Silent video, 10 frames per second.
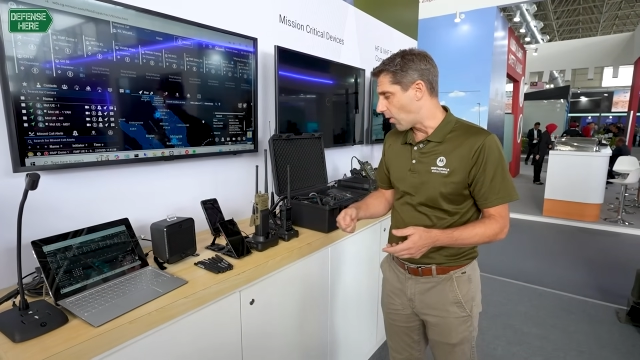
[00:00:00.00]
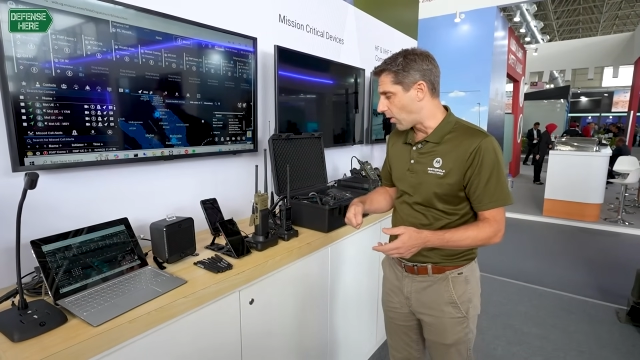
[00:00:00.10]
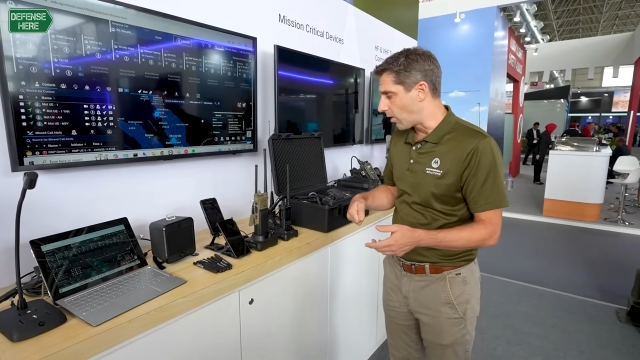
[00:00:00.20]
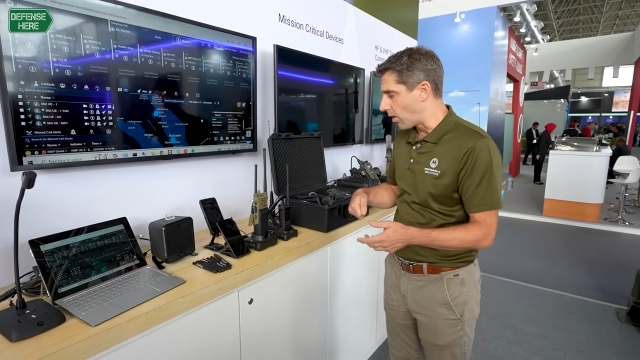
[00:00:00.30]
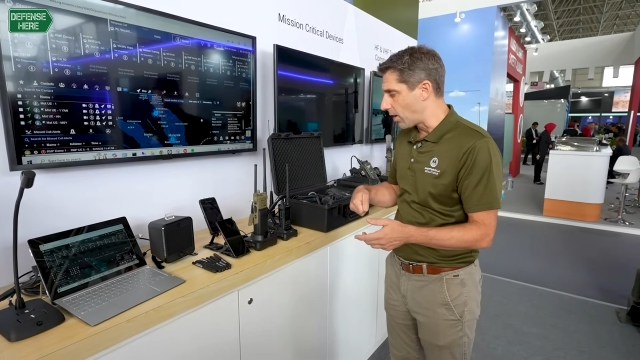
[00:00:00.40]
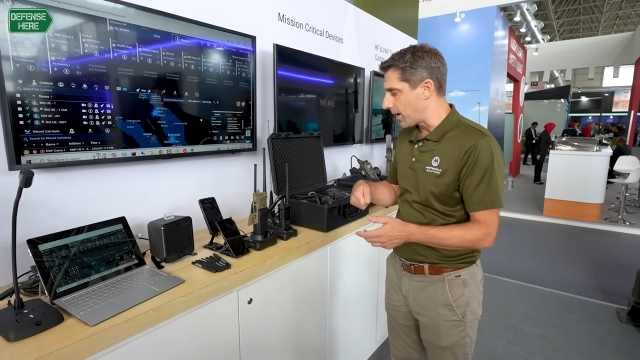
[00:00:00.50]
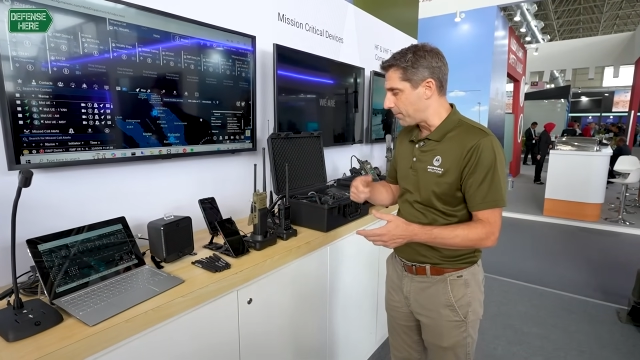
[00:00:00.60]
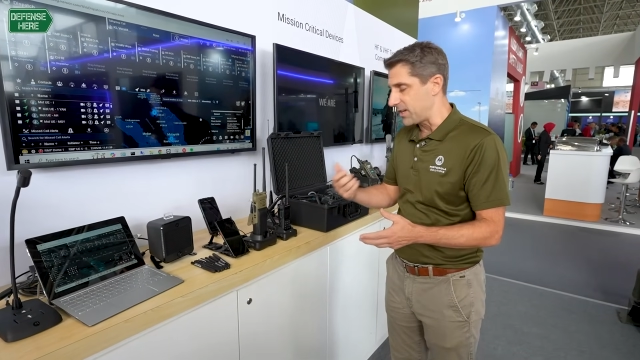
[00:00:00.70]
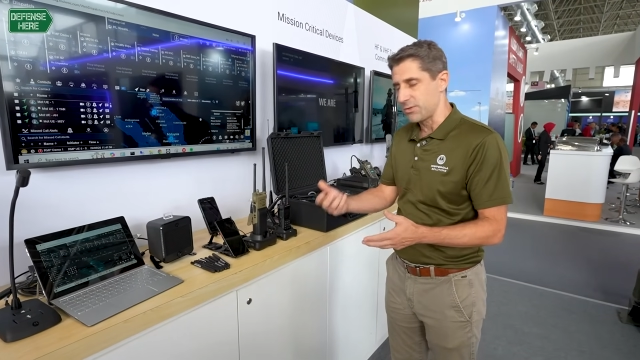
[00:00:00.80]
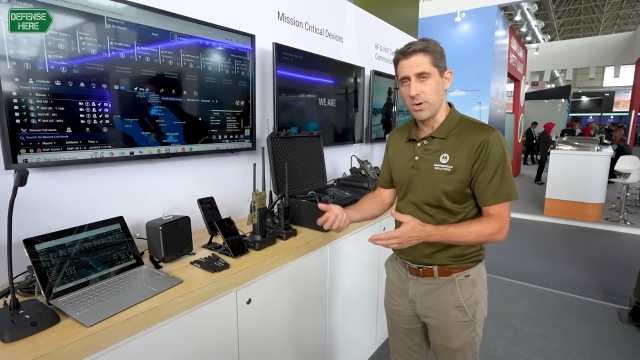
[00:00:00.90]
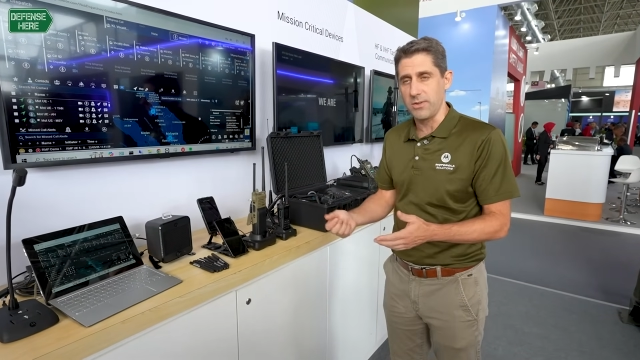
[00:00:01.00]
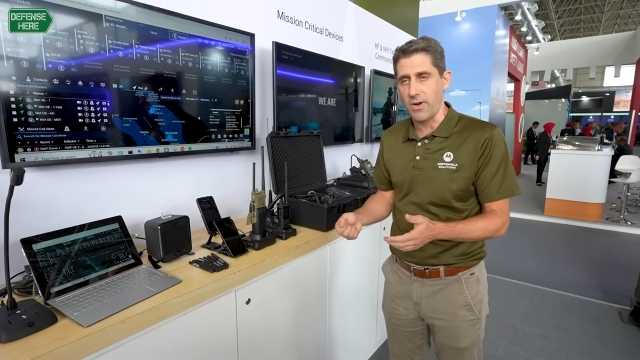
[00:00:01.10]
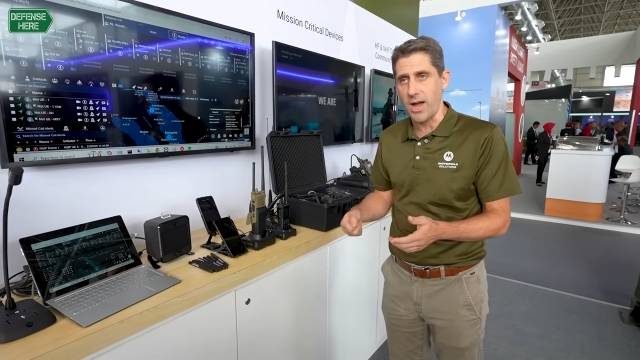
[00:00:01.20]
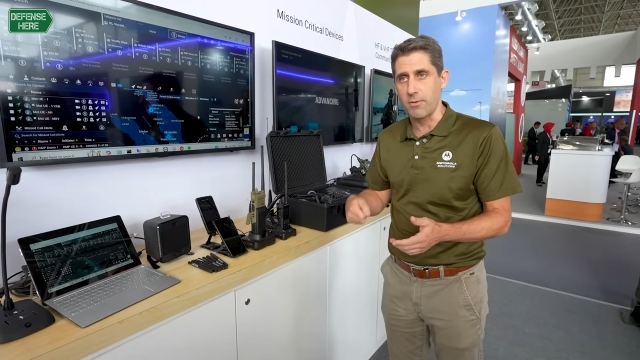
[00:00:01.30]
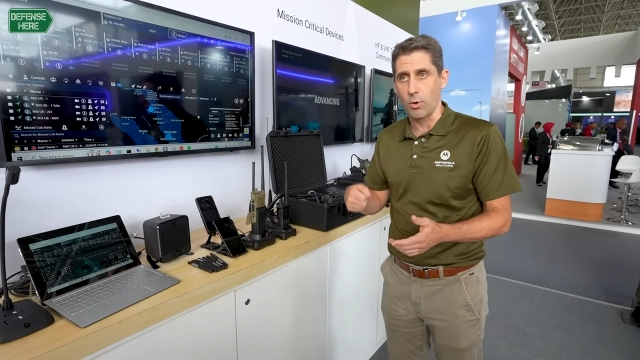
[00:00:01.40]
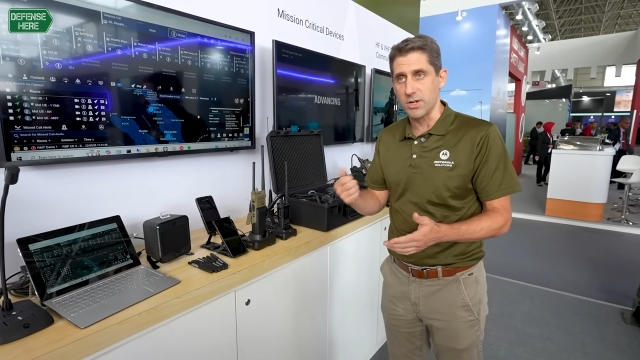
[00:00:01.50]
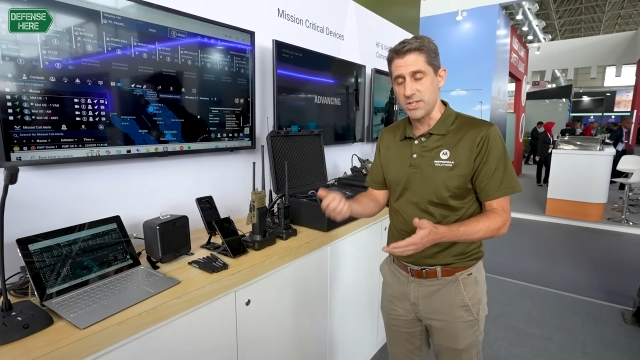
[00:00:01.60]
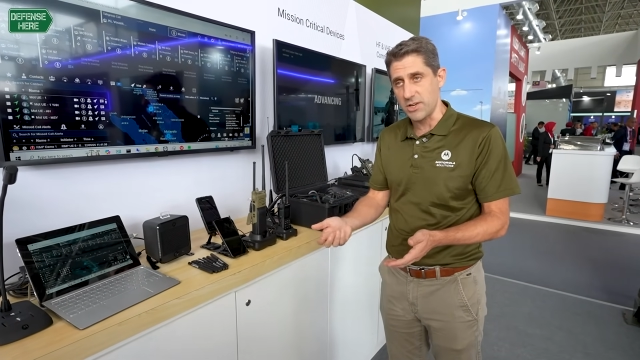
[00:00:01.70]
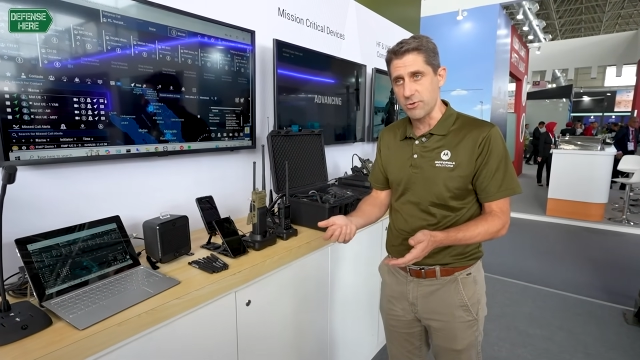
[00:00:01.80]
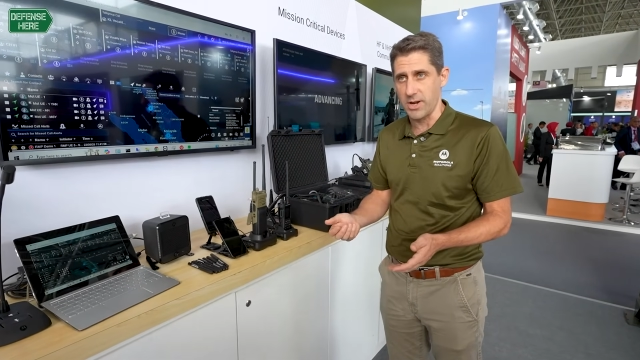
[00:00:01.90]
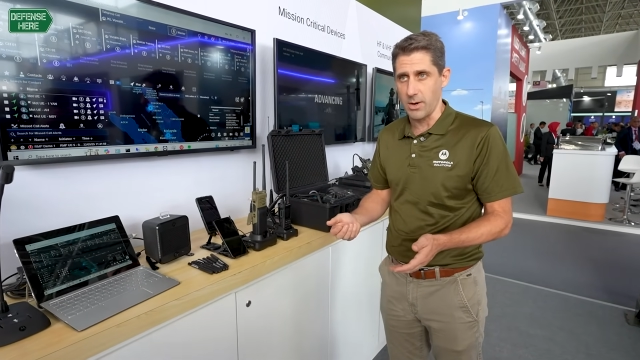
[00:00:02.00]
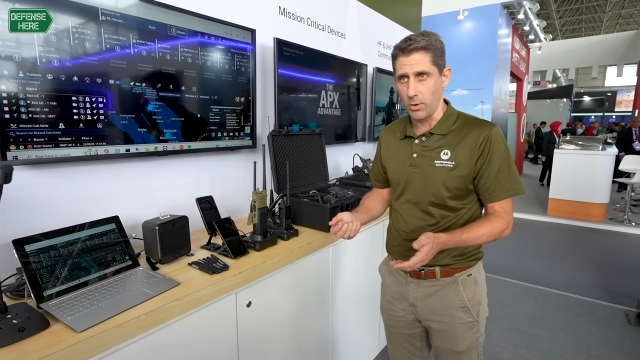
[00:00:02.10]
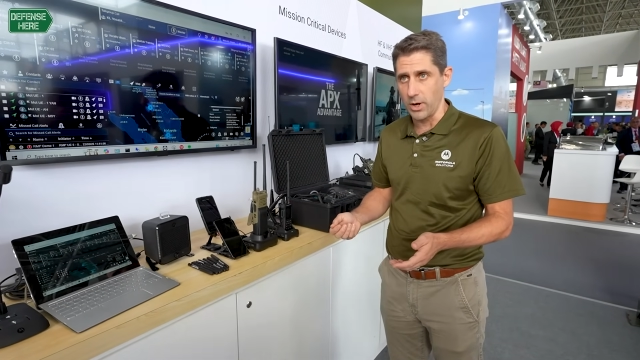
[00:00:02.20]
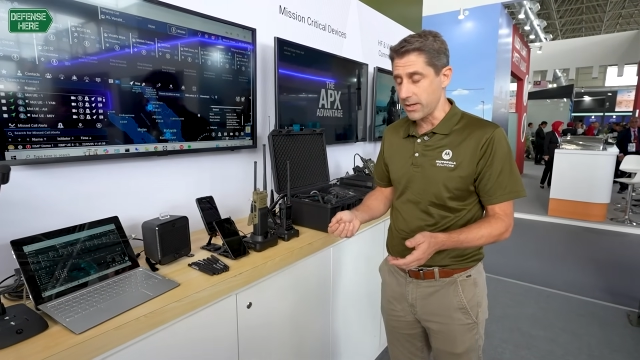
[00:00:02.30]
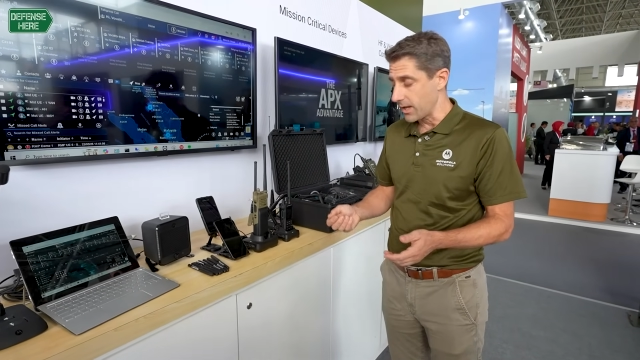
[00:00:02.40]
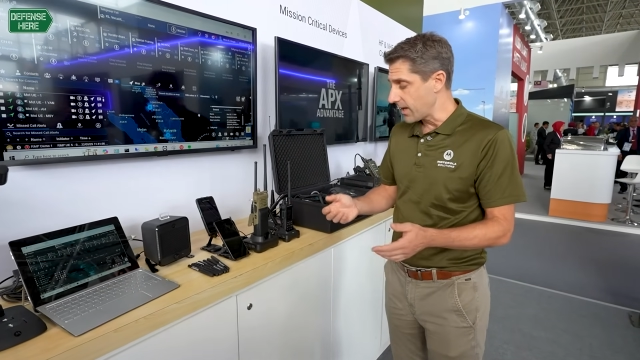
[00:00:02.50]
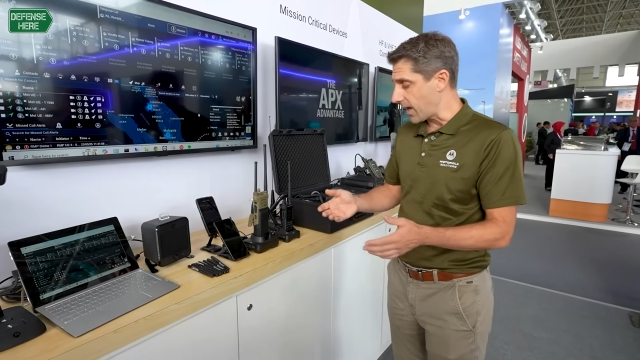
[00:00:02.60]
or on a P25 or a Tetra network,